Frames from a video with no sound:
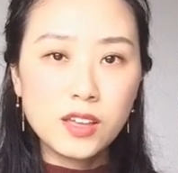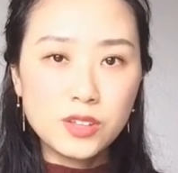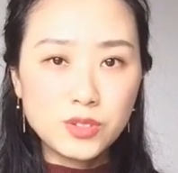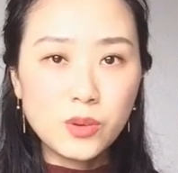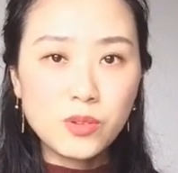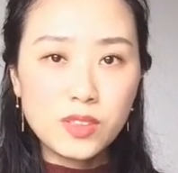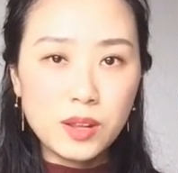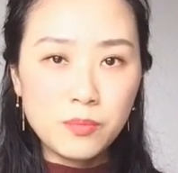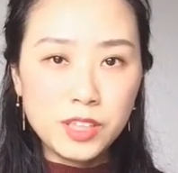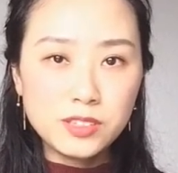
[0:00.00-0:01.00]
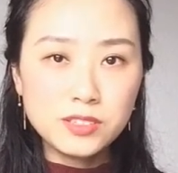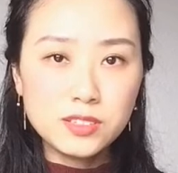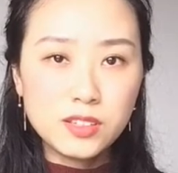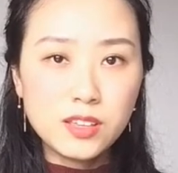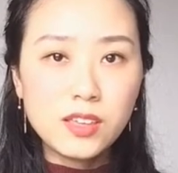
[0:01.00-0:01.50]
So that means
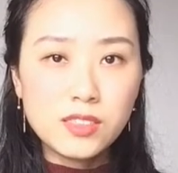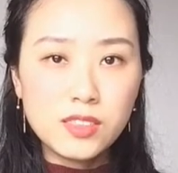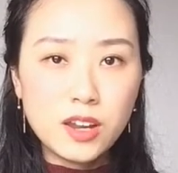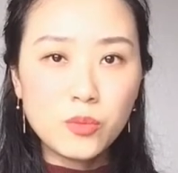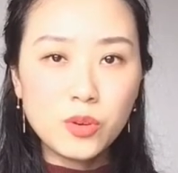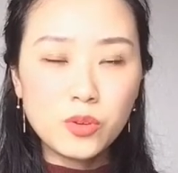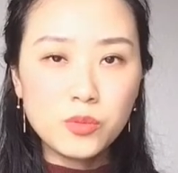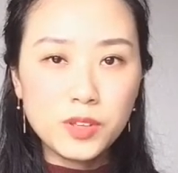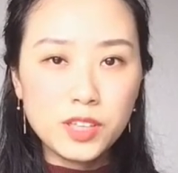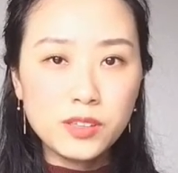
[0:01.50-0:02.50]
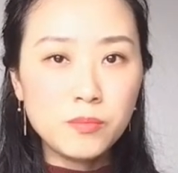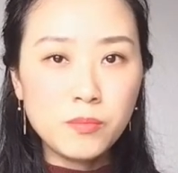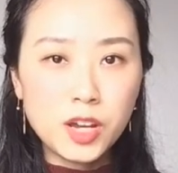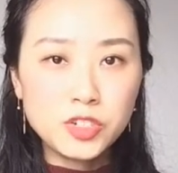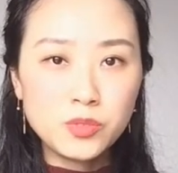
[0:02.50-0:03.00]
there will be
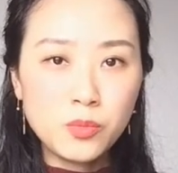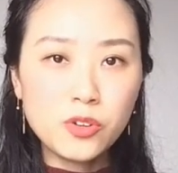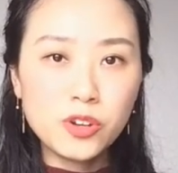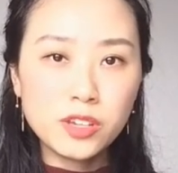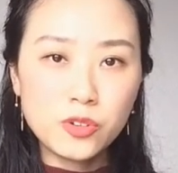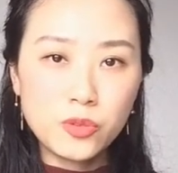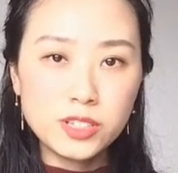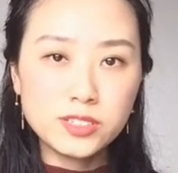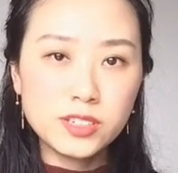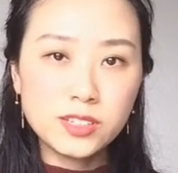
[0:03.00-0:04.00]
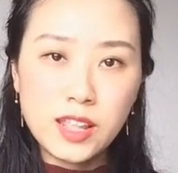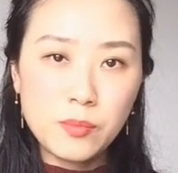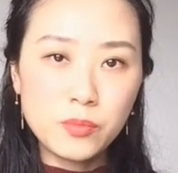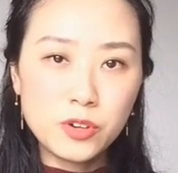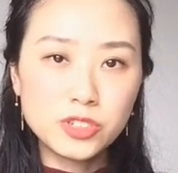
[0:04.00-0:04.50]
much more increasing
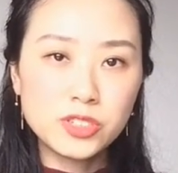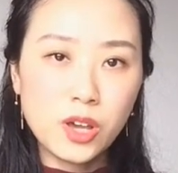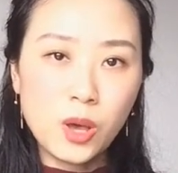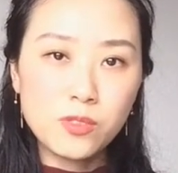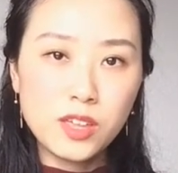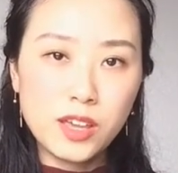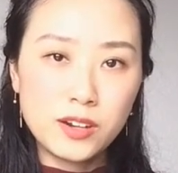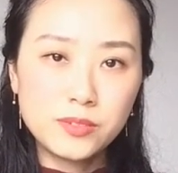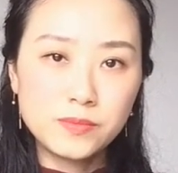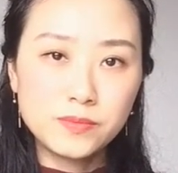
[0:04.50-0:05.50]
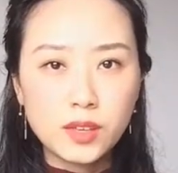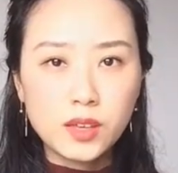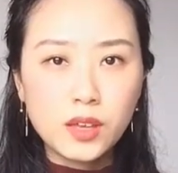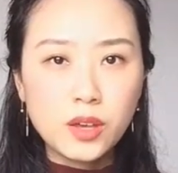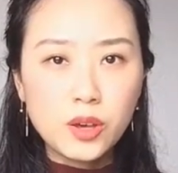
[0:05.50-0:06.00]
numbers out there.
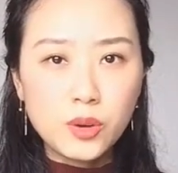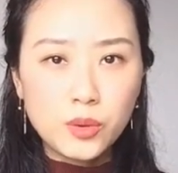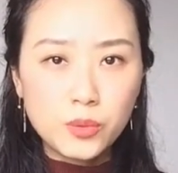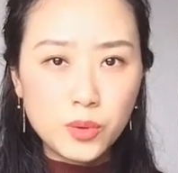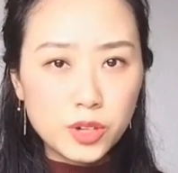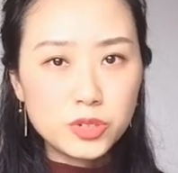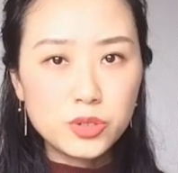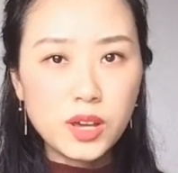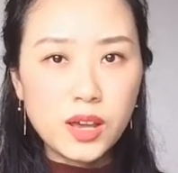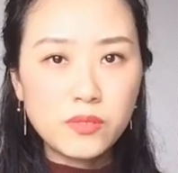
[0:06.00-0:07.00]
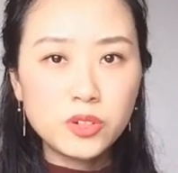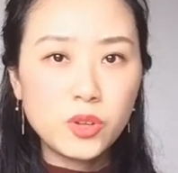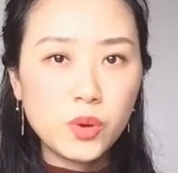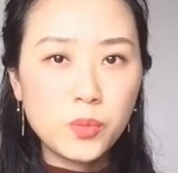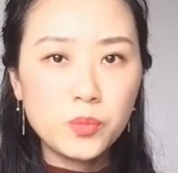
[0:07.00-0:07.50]
What should our
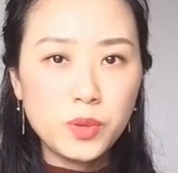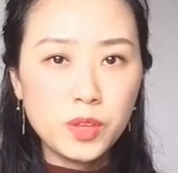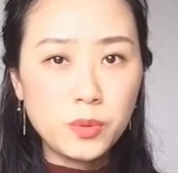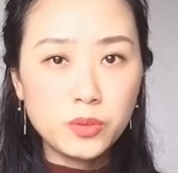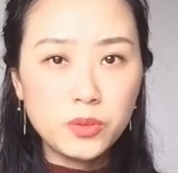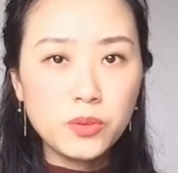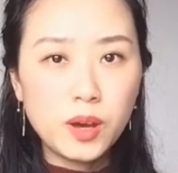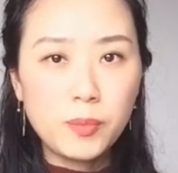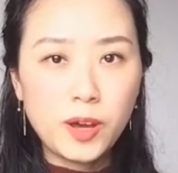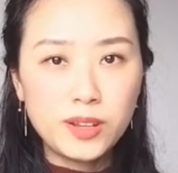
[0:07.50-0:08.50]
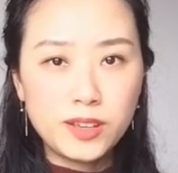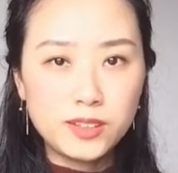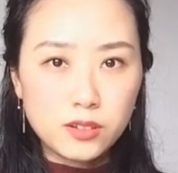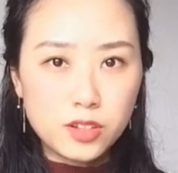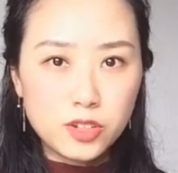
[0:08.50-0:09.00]
normal people do about it?
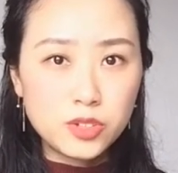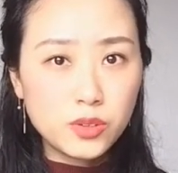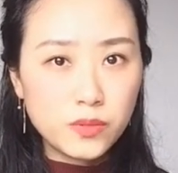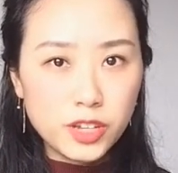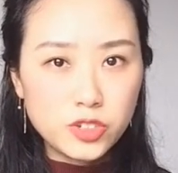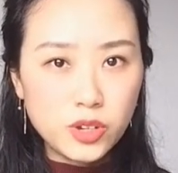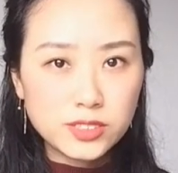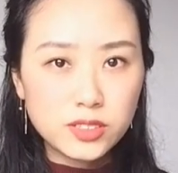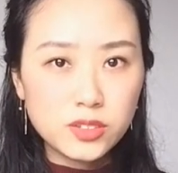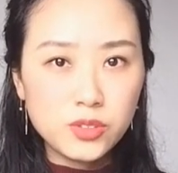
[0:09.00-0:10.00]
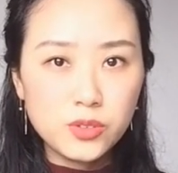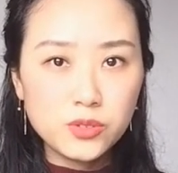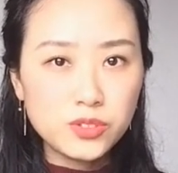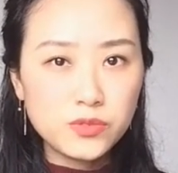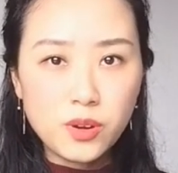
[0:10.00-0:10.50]
Should we trust the
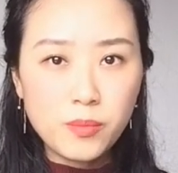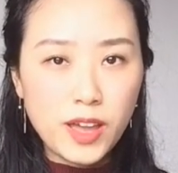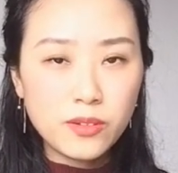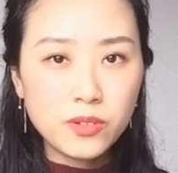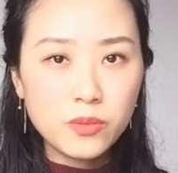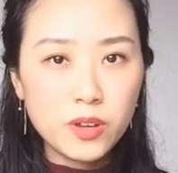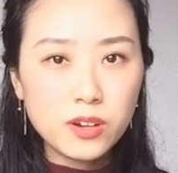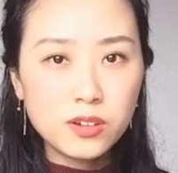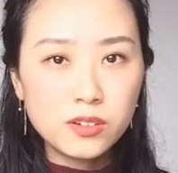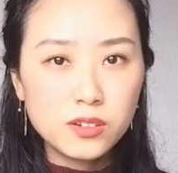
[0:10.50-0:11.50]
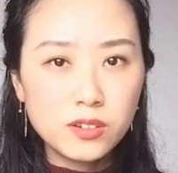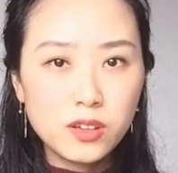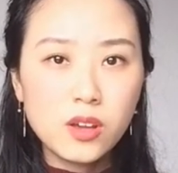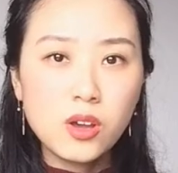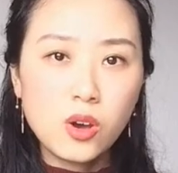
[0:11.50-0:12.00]
news from everywhere?
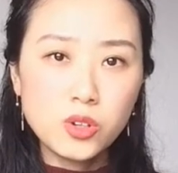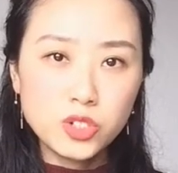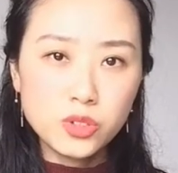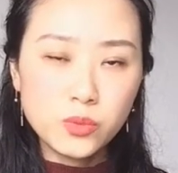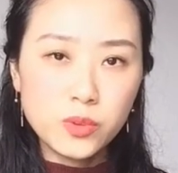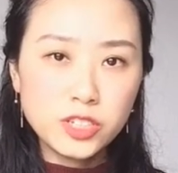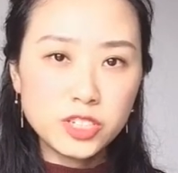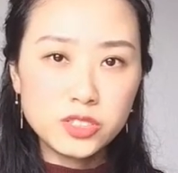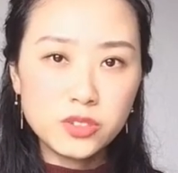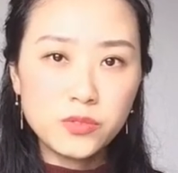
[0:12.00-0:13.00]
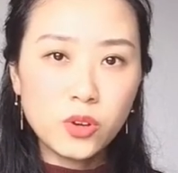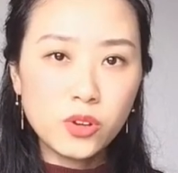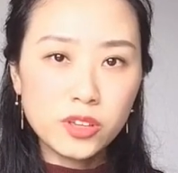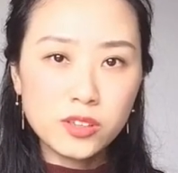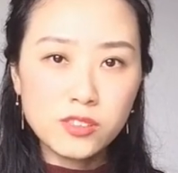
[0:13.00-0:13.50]
Or should we just
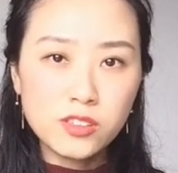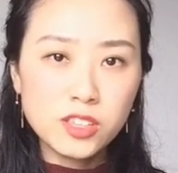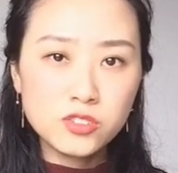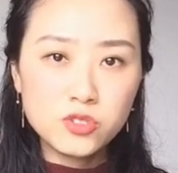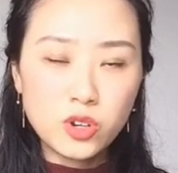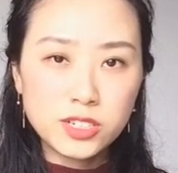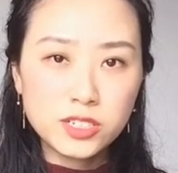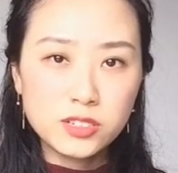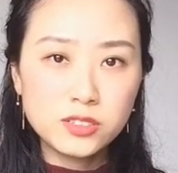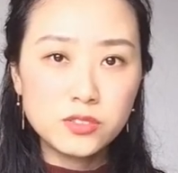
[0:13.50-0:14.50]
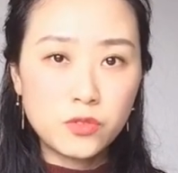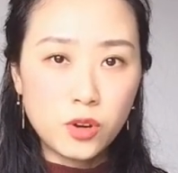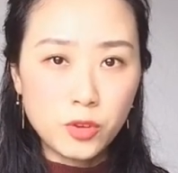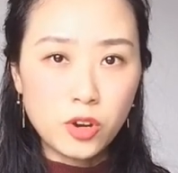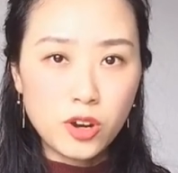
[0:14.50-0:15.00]
following the instructions
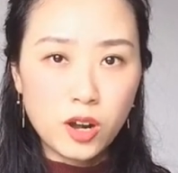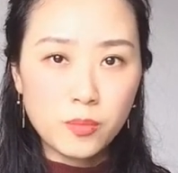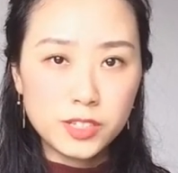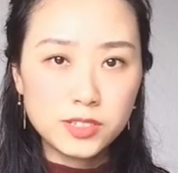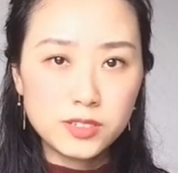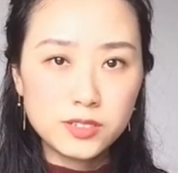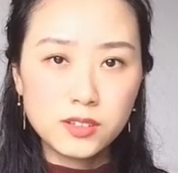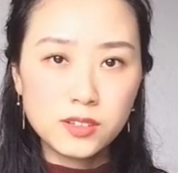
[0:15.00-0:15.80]
from your government?